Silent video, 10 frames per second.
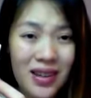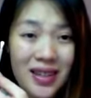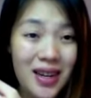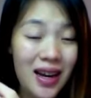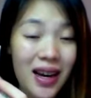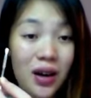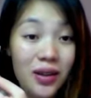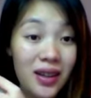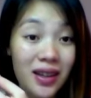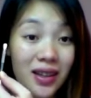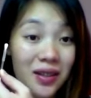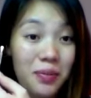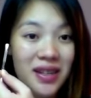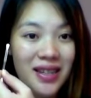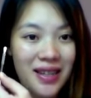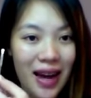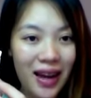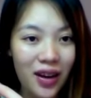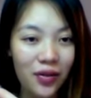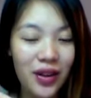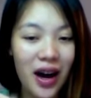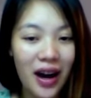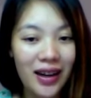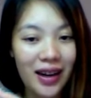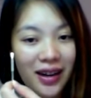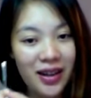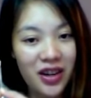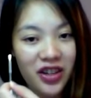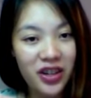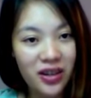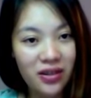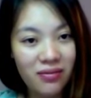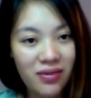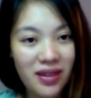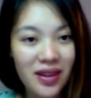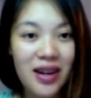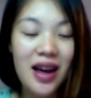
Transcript: take out the mistake of the eyeliner that she did.